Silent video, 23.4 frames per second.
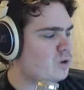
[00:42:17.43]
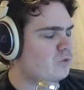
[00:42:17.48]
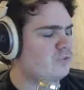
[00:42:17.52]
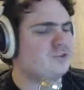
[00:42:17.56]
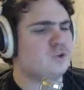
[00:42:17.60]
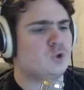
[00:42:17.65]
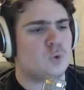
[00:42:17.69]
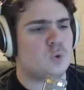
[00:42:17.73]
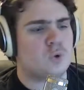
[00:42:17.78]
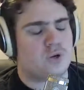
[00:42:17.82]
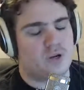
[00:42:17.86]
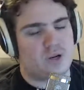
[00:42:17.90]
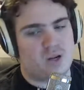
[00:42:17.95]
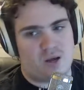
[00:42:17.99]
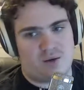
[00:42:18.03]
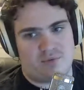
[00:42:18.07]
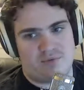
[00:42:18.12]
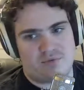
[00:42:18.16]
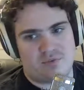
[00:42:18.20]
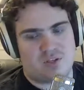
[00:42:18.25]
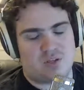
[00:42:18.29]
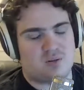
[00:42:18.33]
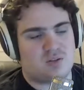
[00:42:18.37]
fluid
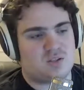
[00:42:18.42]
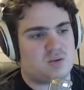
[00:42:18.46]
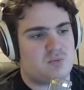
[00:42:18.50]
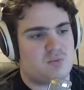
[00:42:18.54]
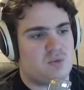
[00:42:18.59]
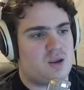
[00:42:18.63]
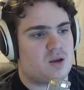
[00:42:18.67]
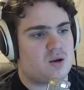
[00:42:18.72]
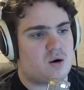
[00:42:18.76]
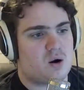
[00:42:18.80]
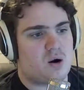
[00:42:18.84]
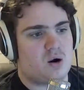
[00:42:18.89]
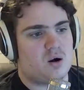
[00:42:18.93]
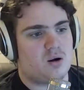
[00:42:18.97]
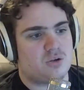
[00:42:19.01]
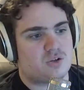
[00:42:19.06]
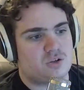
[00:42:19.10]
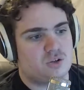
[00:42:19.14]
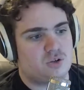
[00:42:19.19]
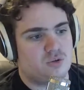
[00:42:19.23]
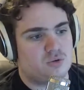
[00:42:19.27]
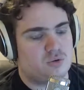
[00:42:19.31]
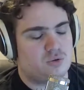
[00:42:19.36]
enough to make it hard
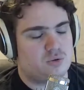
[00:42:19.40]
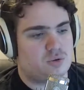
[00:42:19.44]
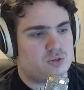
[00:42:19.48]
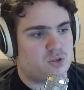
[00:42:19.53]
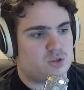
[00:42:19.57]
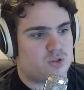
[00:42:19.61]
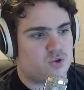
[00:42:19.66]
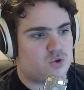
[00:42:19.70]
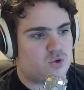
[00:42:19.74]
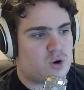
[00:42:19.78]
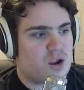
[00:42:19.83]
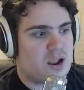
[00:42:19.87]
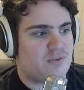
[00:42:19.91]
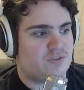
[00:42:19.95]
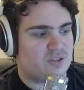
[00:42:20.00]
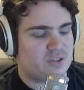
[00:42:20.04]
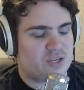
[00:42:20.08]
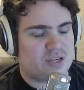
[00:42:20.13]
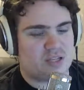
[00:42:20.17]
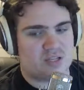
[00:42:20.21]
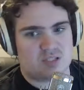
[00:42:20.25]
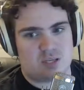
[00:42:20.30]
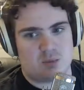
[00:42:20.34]
to draft
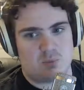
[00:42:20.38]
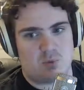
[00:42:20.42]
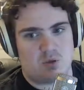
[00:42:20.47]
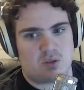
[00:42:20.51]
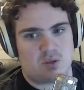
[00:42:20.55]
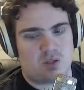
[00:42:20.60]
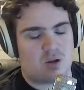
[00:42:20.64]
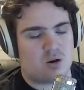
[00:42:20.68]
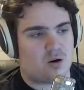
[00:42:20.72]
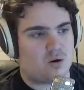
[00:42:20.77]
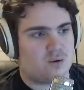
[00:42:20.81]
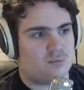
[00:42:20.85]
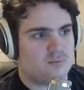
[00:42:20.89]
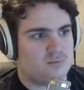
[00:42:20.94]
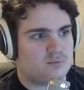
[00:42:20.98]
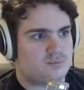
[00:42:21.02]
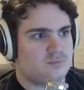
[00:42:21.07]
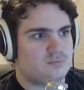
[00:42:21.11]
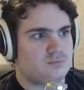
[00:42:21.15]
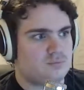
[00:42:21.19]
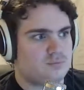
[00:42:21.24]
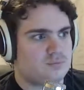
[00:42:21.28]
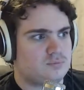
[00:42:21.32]
against them with their
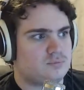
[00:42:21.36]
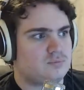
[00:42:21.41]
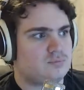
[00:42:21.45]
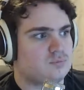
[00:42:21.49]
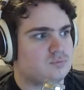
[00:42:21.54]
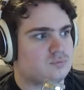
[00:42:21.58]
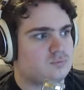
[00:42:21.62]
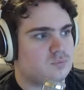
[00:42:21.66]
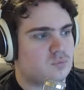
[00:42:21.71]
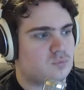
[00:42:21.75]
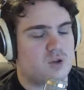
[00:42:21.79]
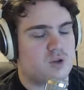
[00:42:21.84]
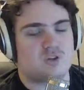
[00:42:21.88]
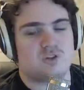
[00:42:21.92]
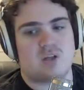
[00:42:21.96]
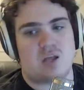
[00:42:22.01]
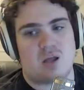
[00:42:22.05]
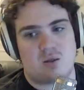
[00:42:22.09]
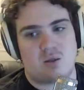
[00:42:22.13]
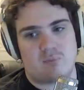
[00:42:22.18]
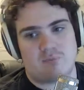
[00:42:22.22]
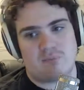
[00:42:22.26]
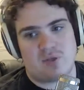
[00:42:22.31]

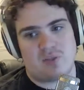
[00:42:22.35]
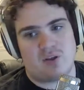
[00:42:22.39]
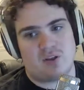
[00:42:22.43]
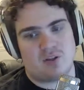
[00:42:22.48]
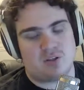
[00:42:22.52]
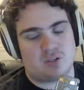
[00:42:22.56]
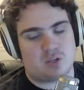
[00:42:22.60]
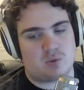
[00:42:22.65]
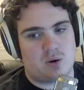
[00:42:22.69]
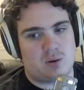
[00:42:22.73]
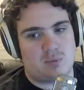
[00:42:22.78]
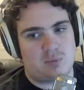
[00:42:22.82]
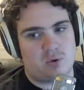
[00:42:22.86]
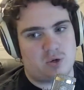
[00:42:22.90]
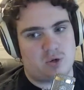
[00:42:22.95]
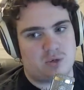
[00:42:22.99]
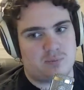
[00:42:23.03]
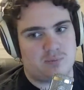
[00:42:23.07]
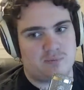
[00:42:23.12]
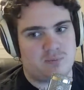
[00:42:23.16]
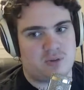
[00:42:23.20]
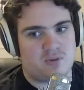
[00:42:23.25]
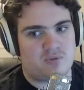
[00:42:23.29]
style. I think it's a good way to put
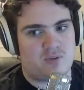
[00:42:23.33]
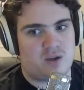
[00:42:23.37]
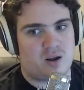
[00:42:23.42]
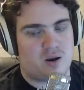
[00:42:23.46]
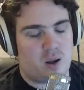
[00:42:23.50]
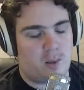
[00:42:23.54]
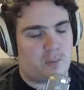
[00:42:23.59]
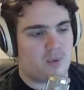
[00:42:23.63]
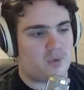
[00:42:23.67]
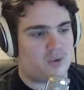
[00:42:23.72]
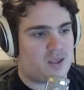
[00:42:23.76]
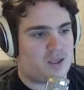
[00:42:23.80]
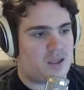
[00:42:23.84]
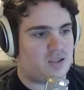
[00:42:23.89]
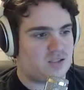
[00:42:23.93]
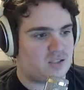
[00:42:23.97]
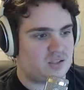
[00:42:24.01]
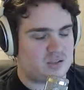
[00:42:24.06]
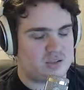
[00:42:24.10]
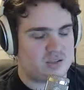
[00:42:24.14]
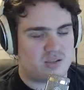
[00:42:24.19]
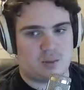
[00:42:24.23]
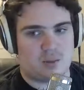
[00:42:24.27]
it. They've got a couple of
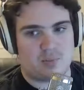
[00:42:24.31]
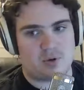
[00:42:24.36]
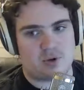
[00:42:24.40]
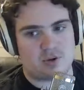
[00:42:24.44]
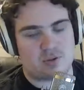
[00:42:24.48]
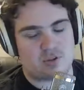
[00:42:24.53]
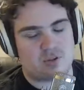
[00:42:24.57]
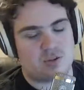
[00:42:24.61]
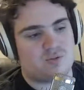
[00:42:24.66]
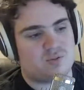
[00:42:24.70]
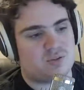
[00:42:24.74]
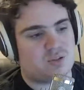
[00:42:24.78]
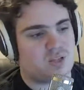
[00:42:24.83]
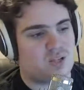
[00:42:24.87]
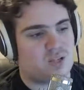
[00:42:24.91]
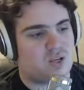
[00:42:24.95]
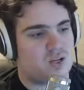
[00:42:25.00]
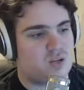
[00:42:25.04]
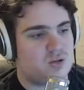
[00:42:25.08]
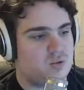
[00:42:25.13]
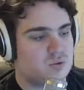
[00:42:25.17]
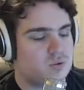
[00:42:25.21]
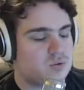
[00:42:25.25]
aces up their sleeves that they
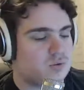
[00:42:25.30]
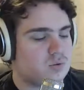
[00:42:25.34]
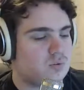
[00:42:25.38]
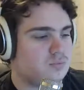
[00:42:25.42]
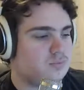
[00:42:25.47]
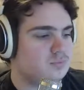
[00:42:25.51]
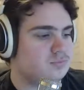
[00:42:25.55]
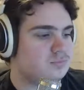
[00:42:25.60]
can use.